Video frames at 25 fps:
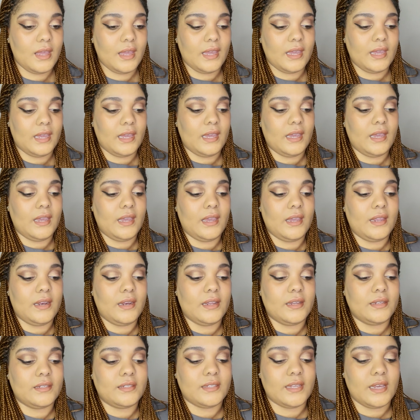
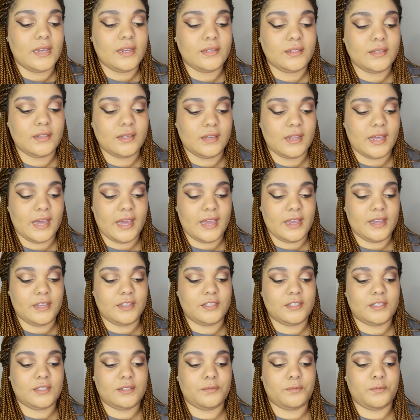And second to
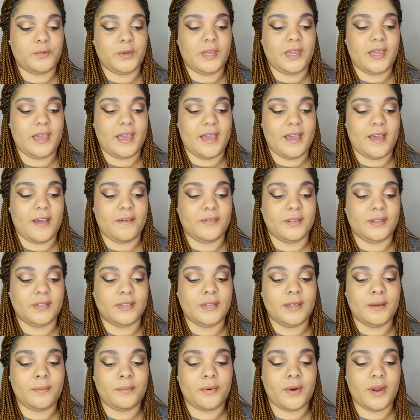last, we have
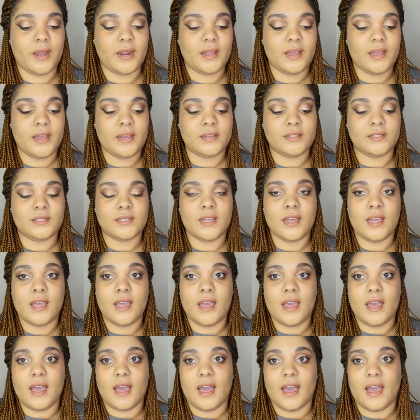lip products.
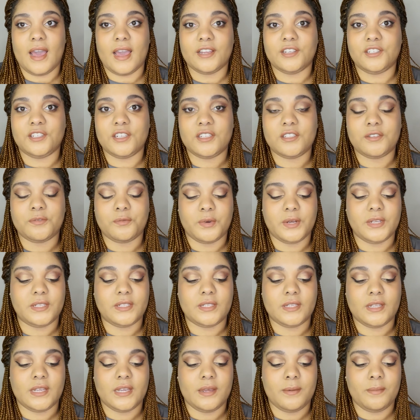I just
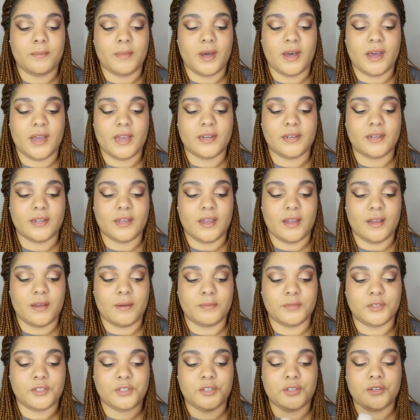recently bought
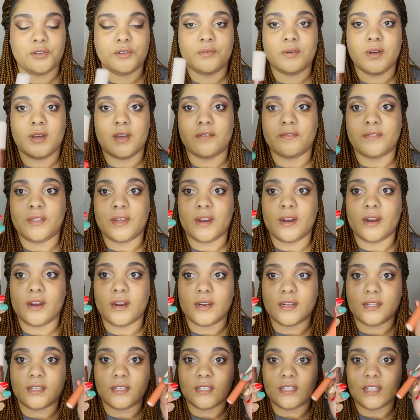2 of
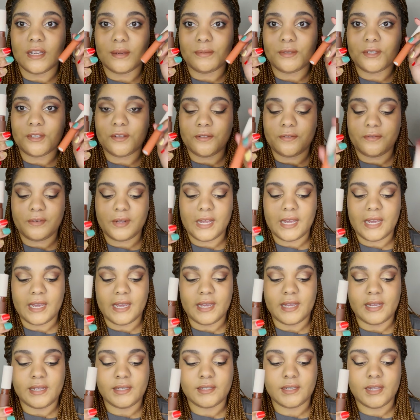their lip
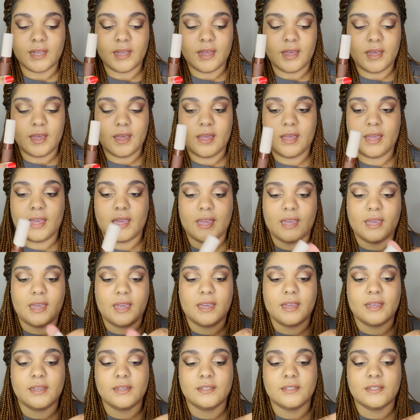soufflés,
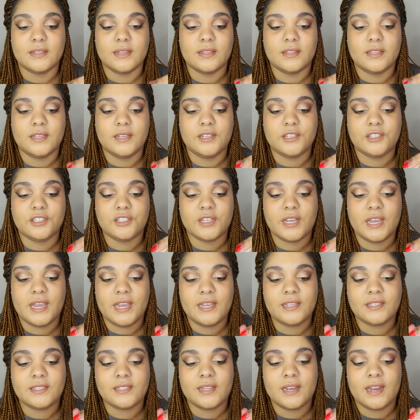and the
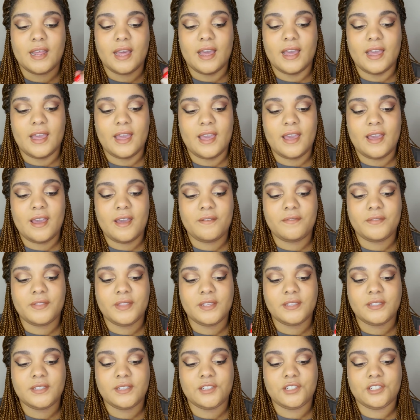shades that I have,
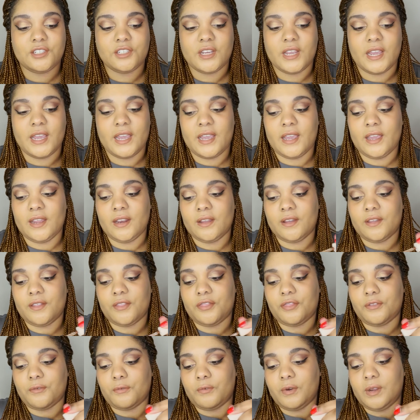this is shade
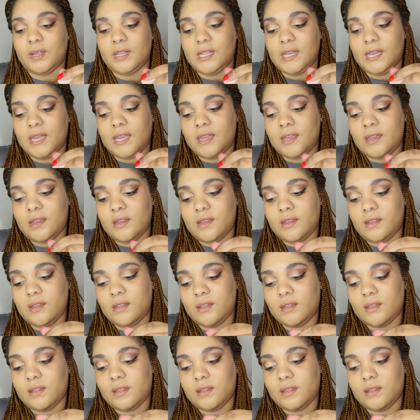Thrilling.